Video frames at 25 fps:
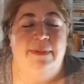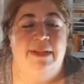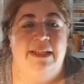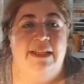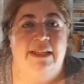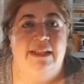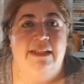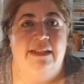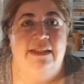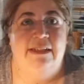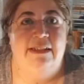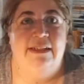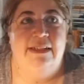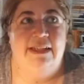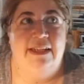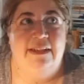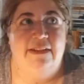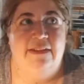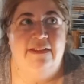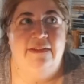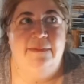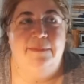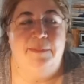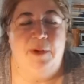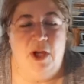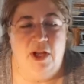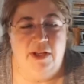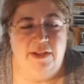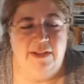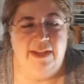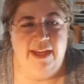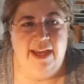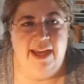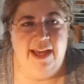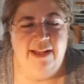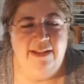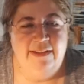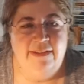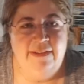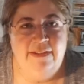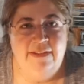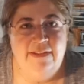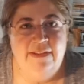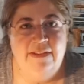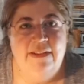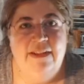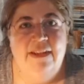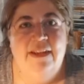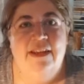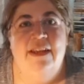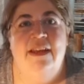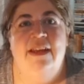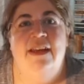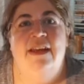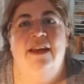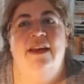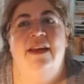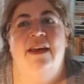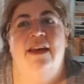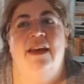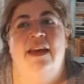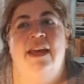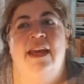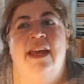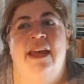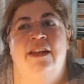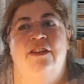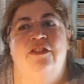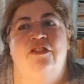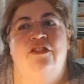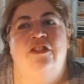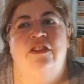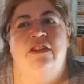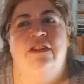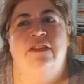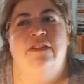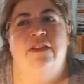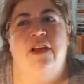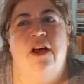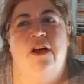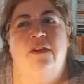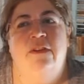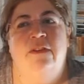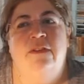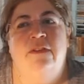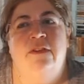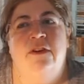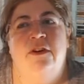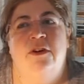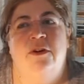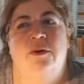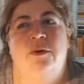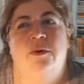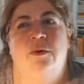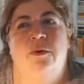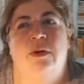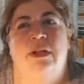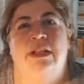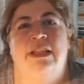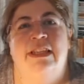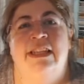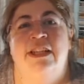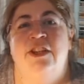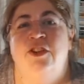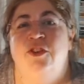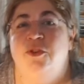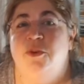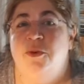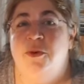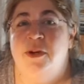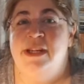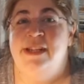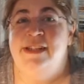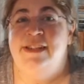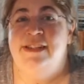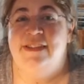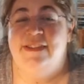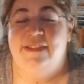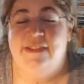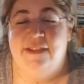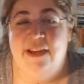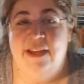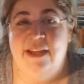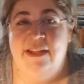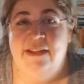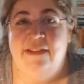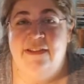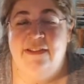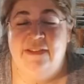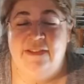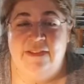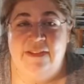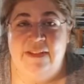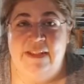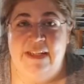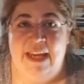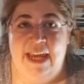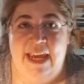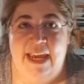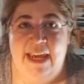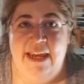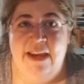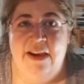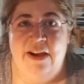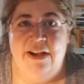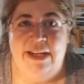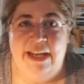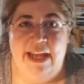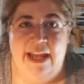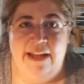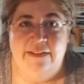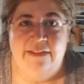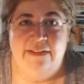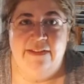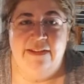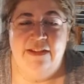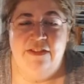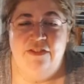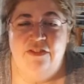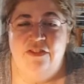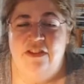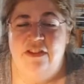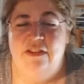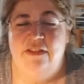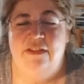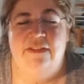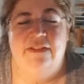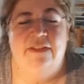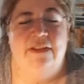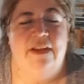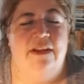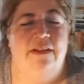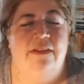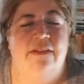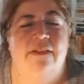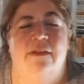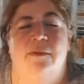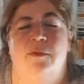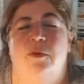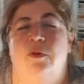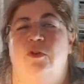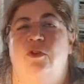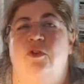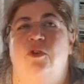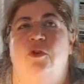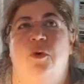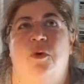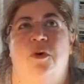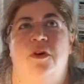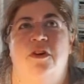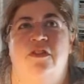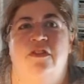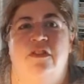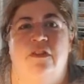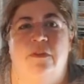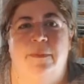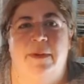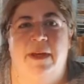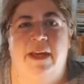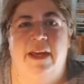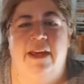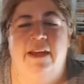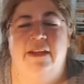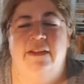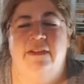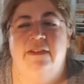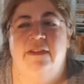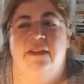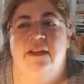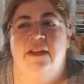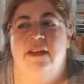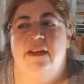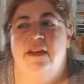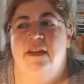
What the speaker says: Big Knits podcast. And she's also Little Creek Designs CA on Etsy. She designs the most gorgeous bags.